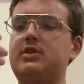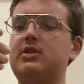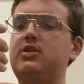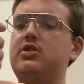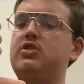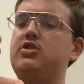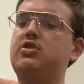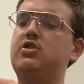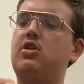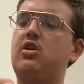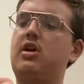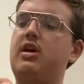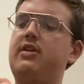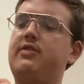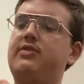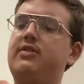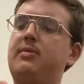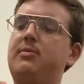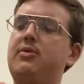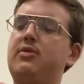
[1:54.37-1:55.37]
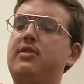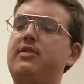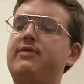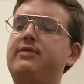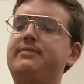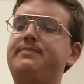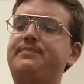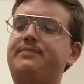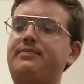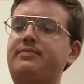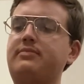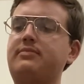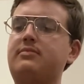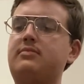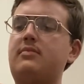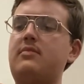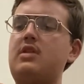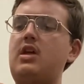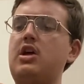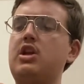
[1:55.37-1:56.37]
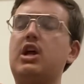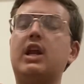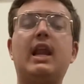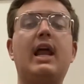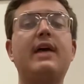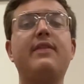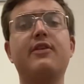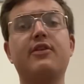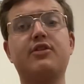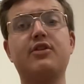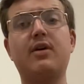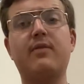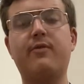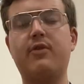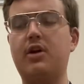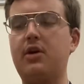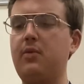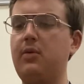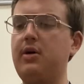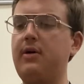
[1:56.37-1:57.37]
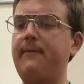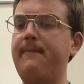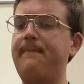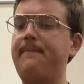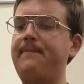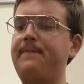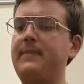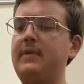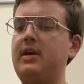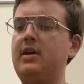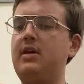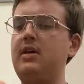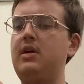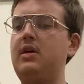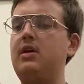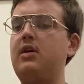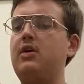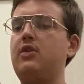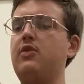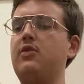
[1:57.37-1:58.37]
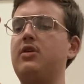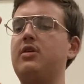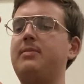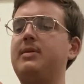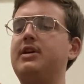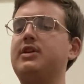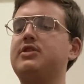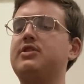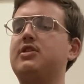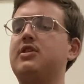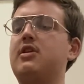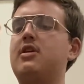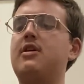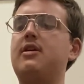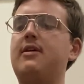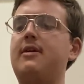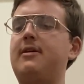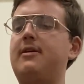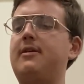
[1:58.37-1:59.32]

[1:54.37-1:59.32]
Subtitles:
sorry, I seem to have not lined this up very well. You want to make sure